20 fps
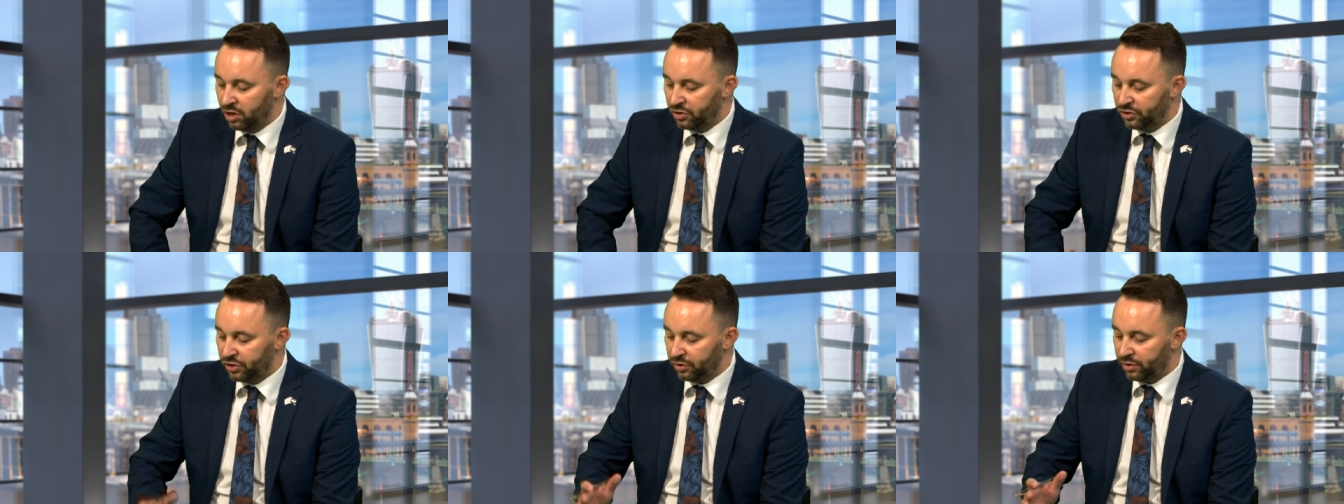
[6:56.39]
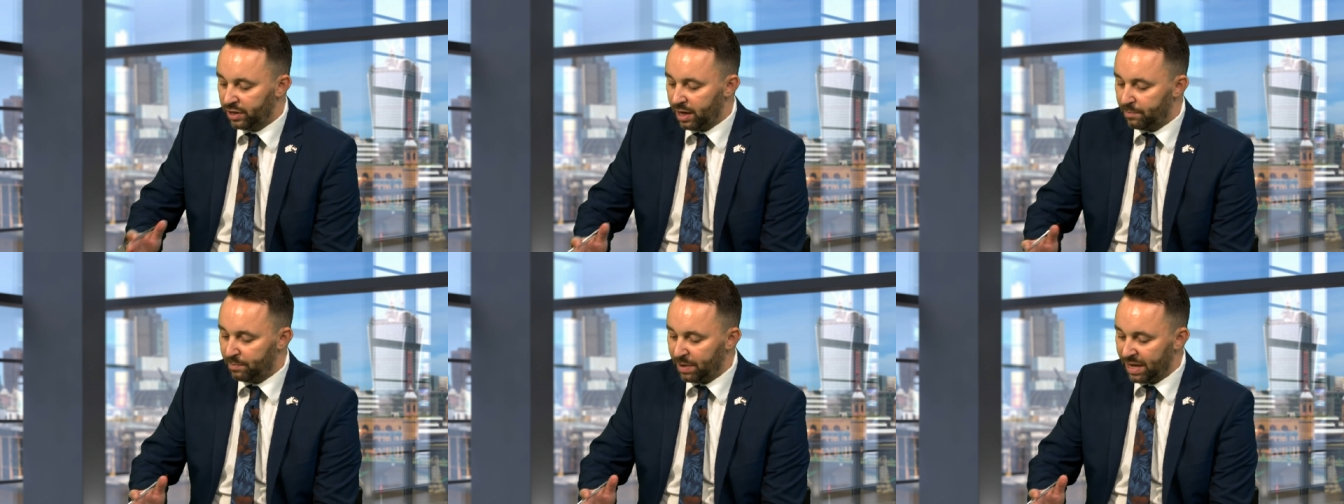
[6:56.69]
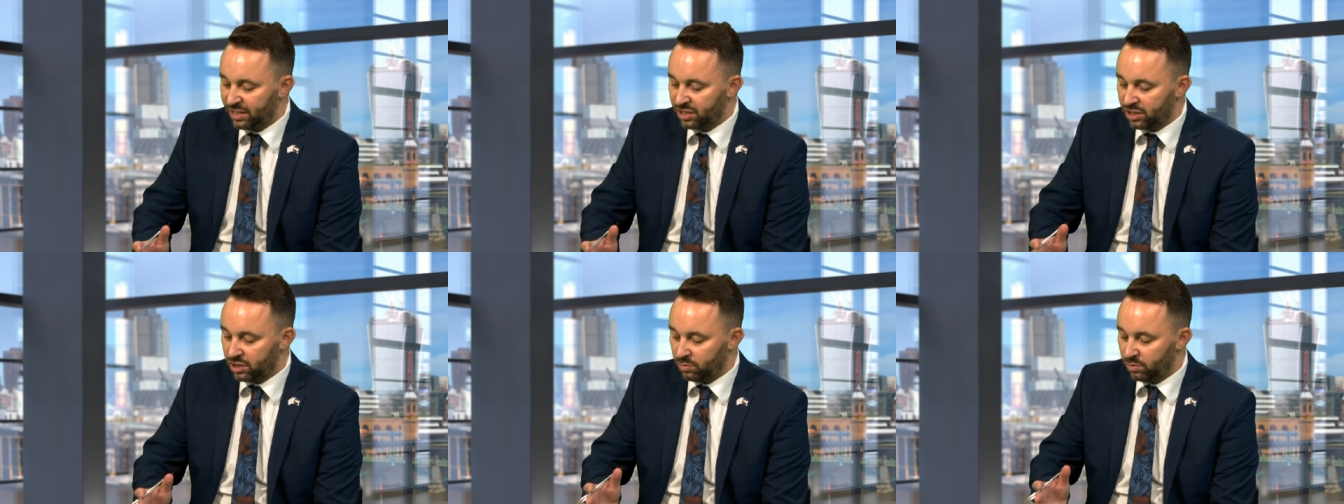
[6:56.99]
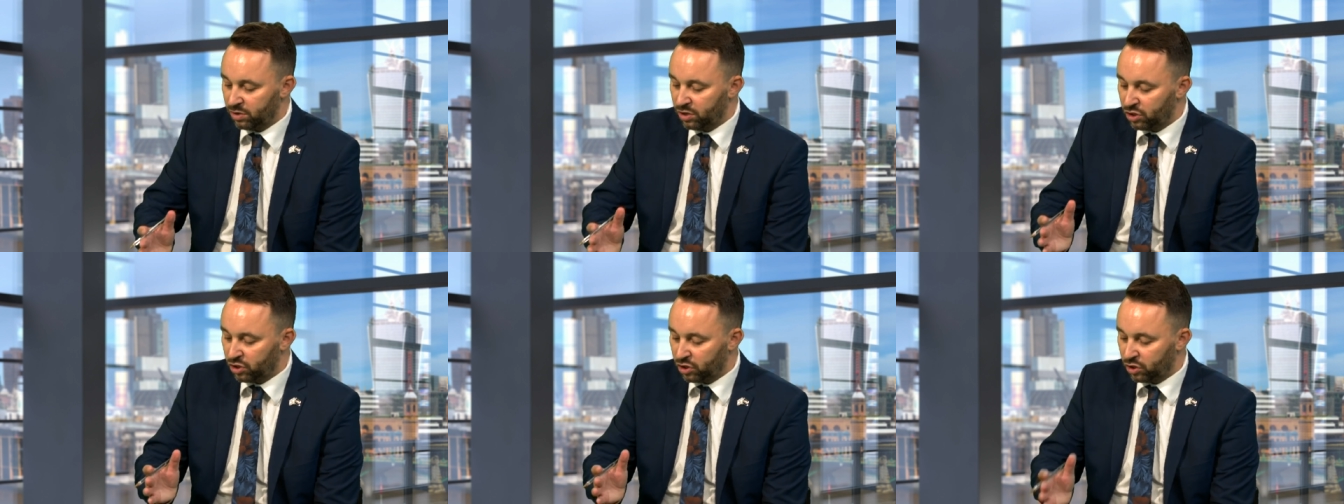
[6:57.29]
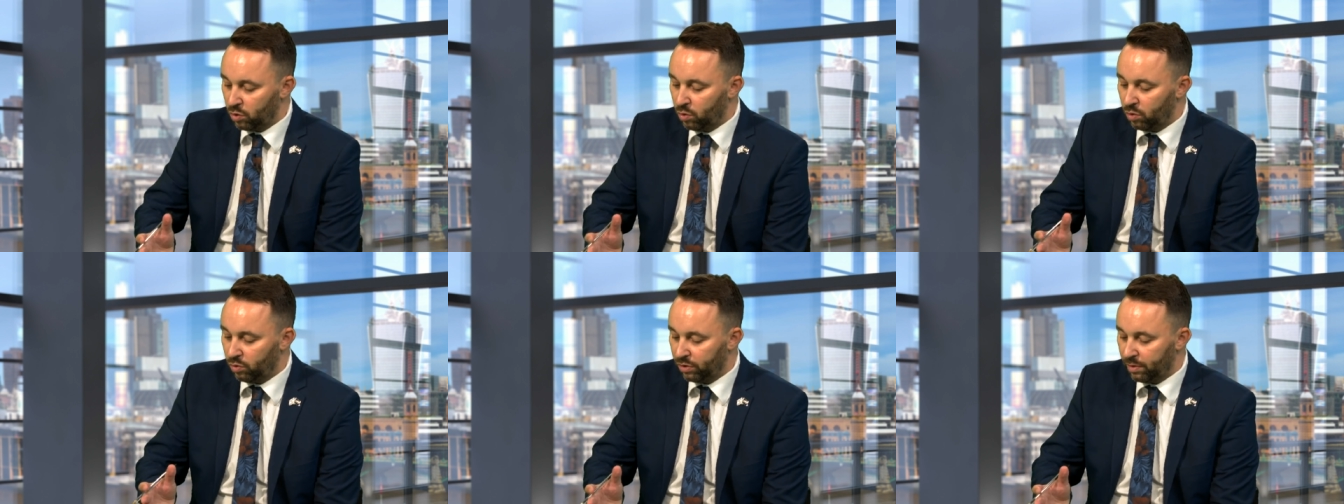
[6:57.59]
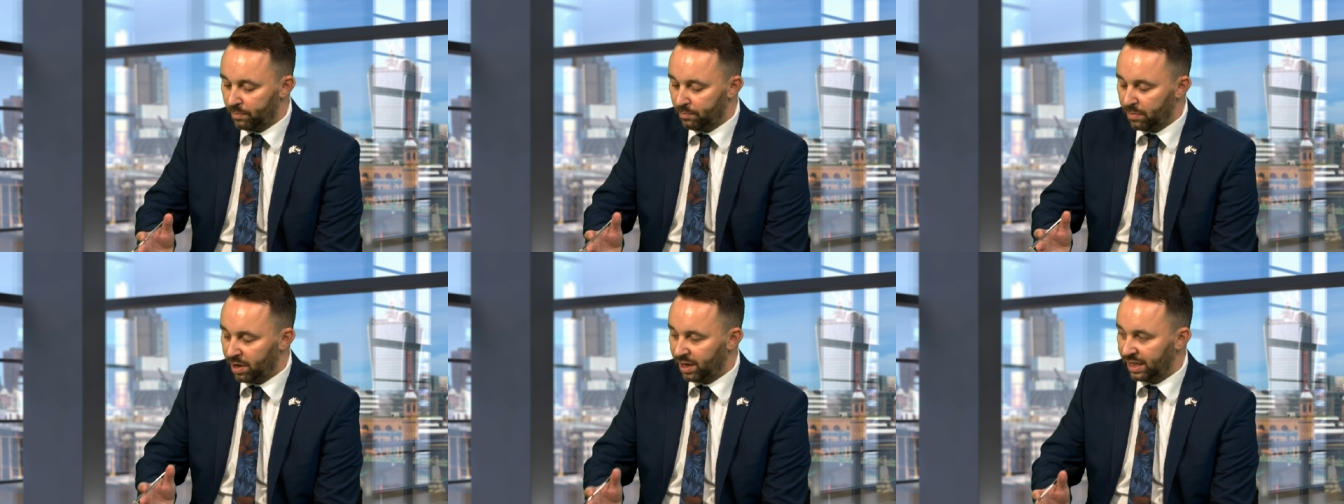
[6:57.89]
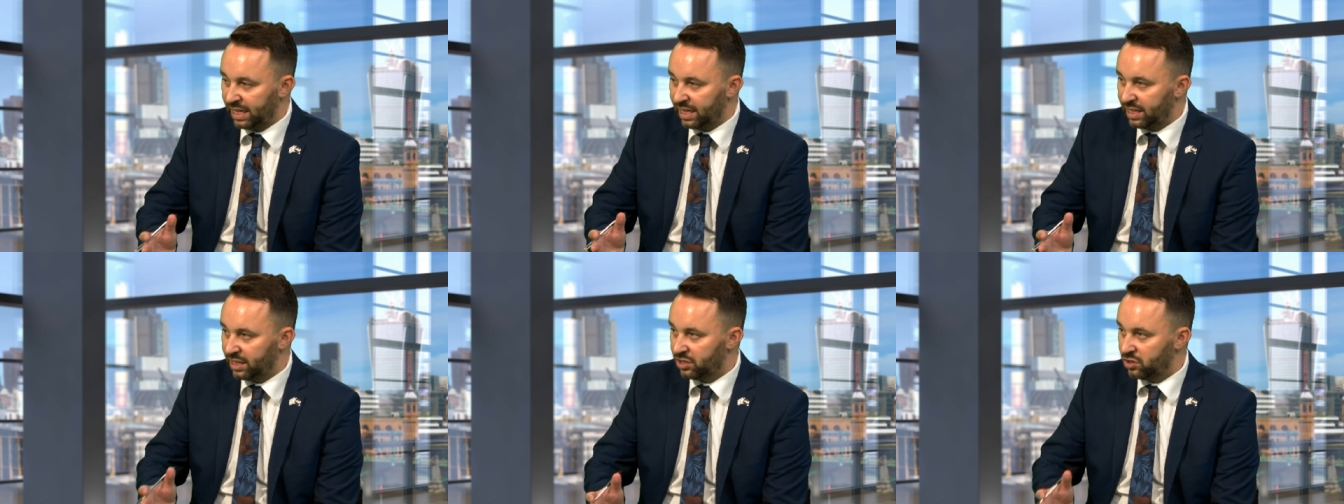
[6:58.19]
do their best to ensure that
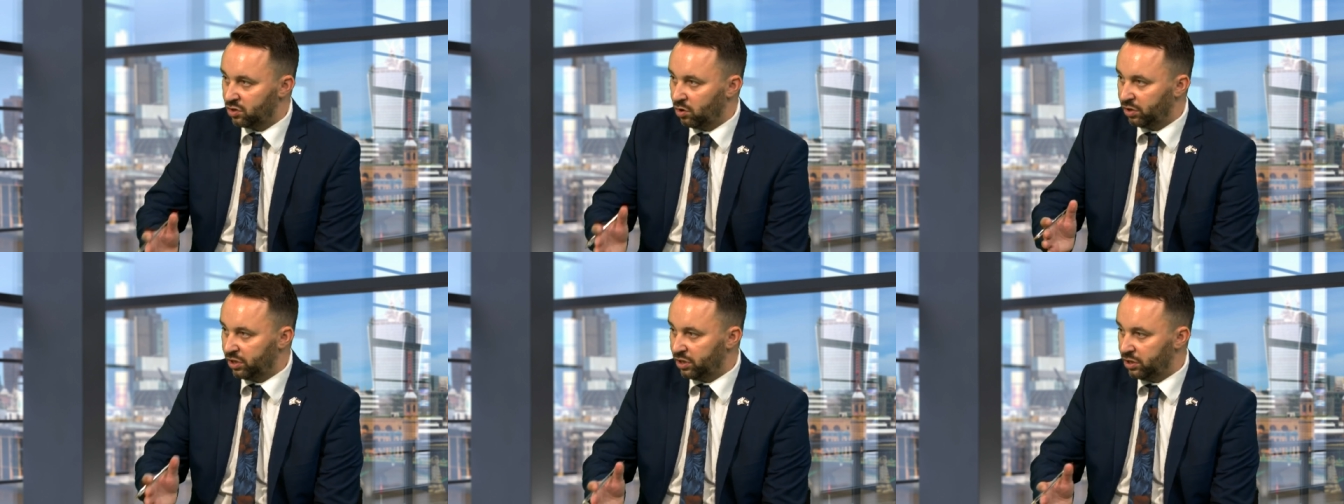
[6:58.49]
money is not